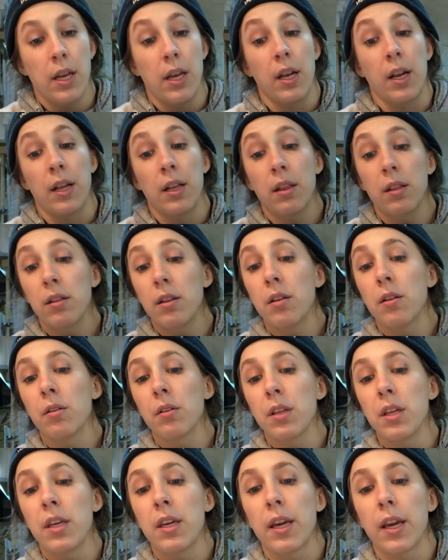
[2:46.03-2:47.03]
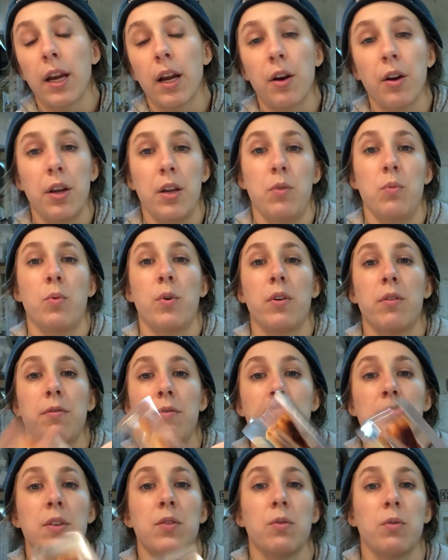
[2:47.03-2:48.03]
And I literally carried one
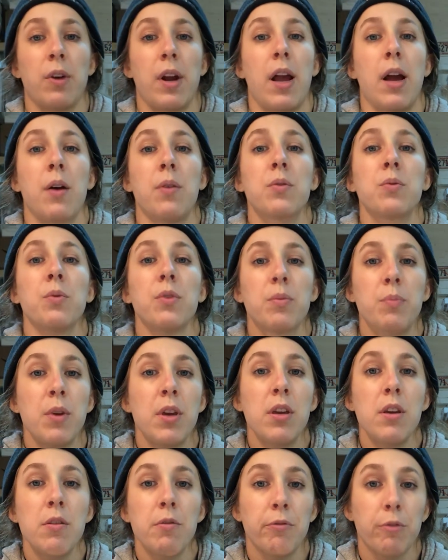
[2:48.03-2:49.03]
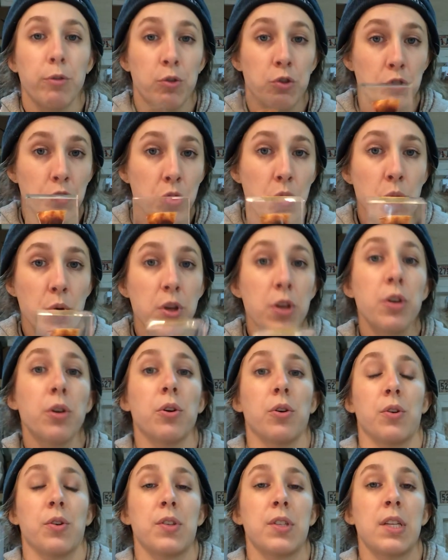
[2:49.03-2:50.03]
of these around with me for 2
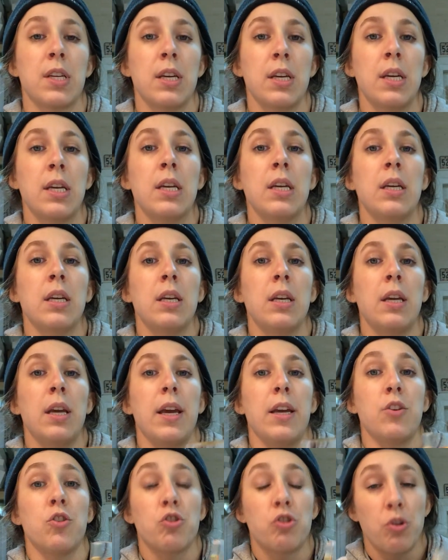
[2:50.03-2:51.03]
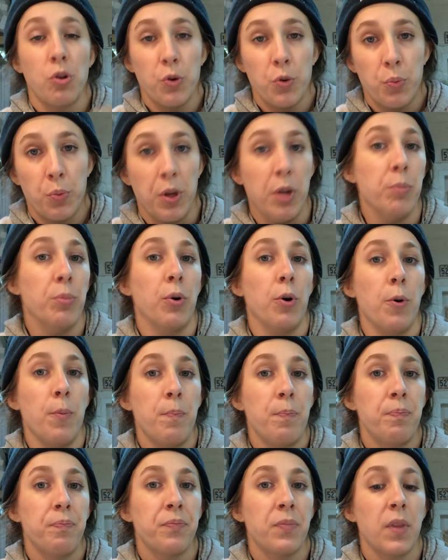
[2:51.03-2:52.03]
years and showed people.
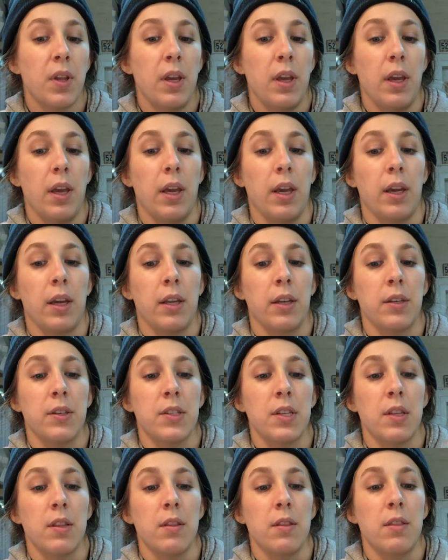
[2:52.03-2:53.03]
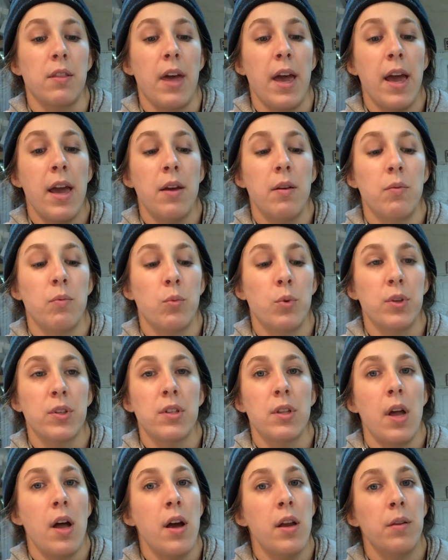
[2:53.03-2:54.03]
And that was
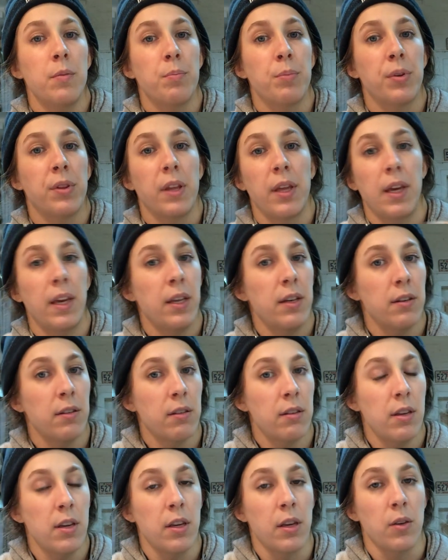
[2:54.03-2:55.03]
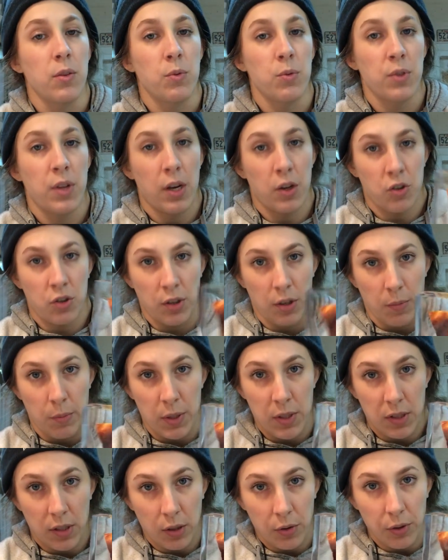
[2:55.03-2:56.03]
not a planned thing. This was actually a
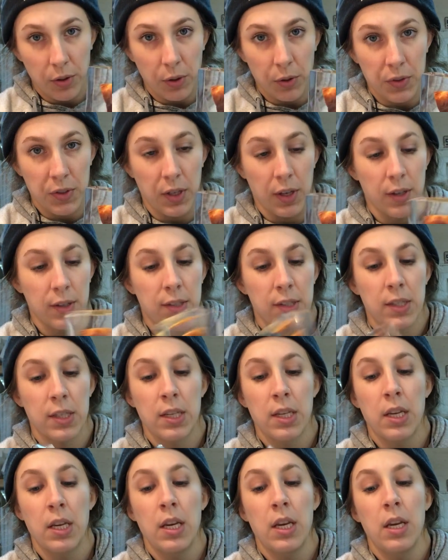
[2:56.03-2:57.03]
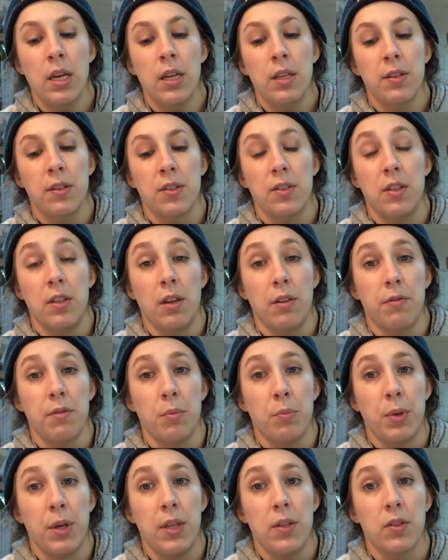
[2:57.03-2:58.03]
material test to see if
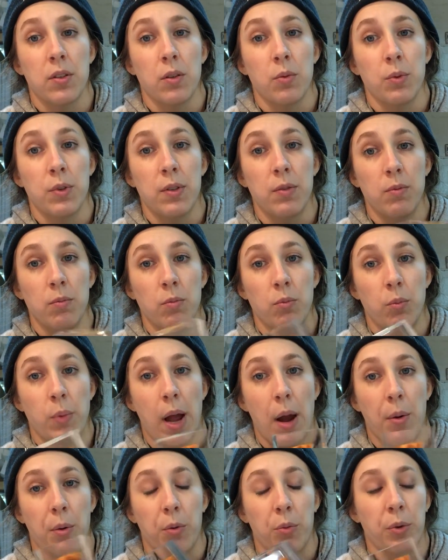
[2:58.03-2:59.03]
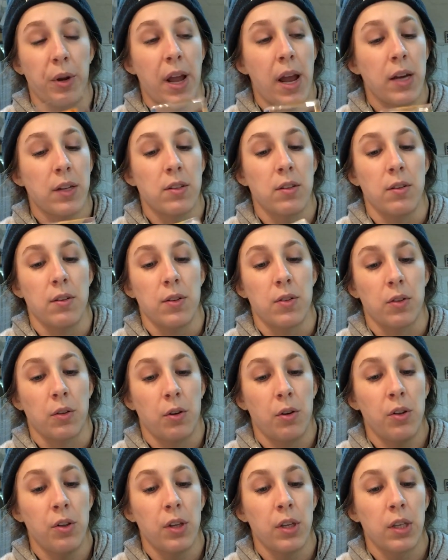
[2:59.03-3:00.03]
the pizza how it would react to this
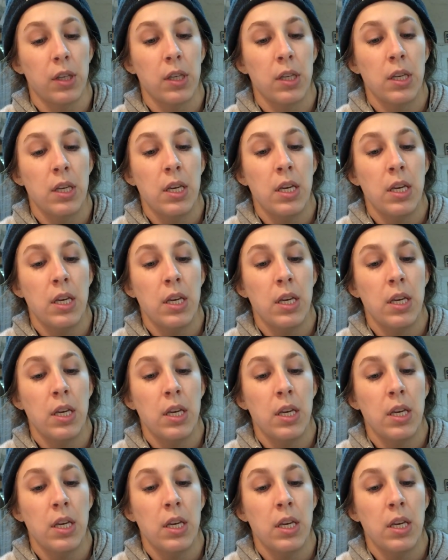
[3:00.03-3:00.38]
acrylic.